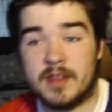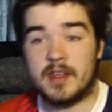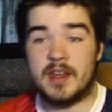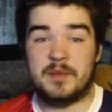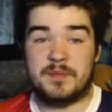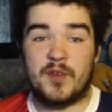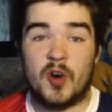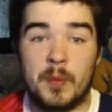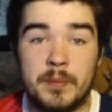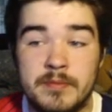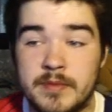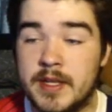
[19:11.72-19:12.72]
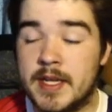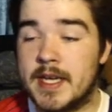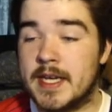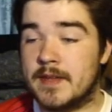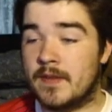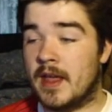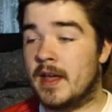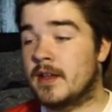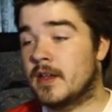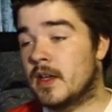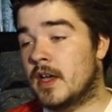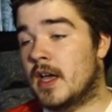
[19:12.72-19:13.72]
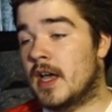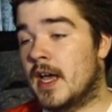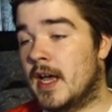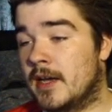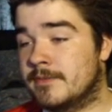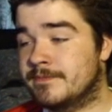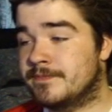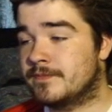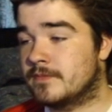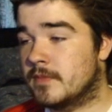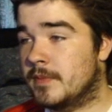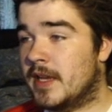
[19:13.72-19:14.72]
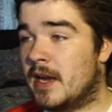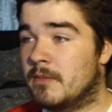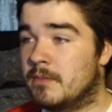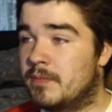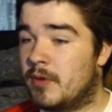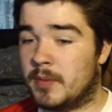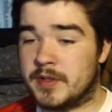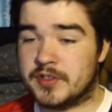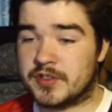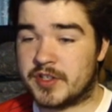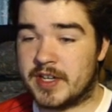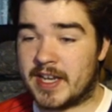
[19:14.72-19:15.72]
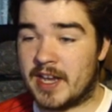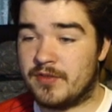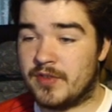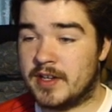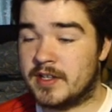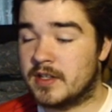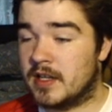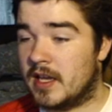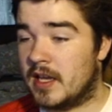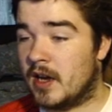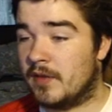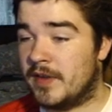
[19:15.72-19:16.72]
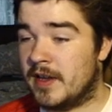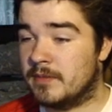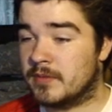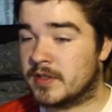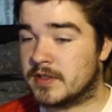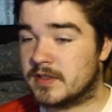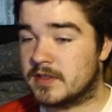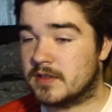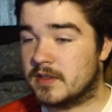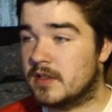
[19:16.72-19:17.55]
an Inform in there. I'm probably just going to get rid of him because